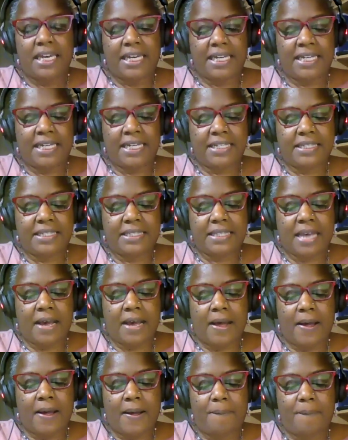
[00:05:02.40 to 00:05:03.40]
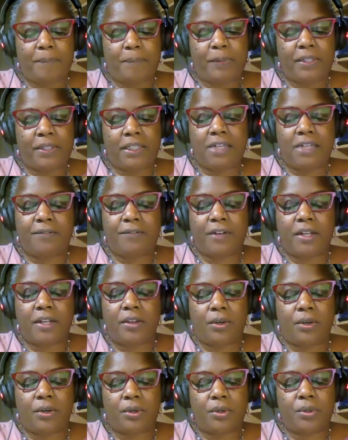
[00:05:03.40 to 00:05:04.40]
is
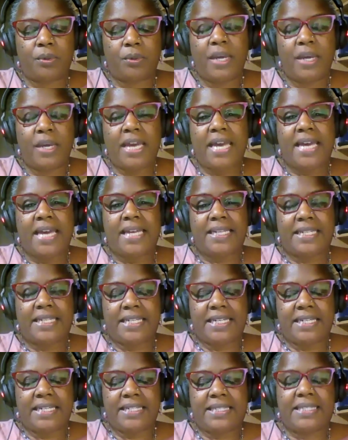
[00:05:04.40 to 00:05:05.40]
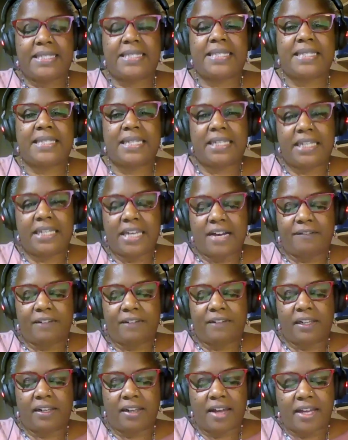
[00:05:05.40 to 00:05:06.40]
even though the city of
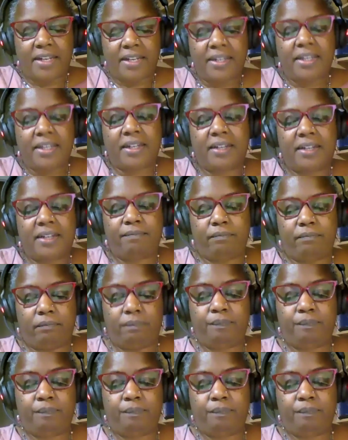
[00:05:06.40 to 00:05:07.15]
London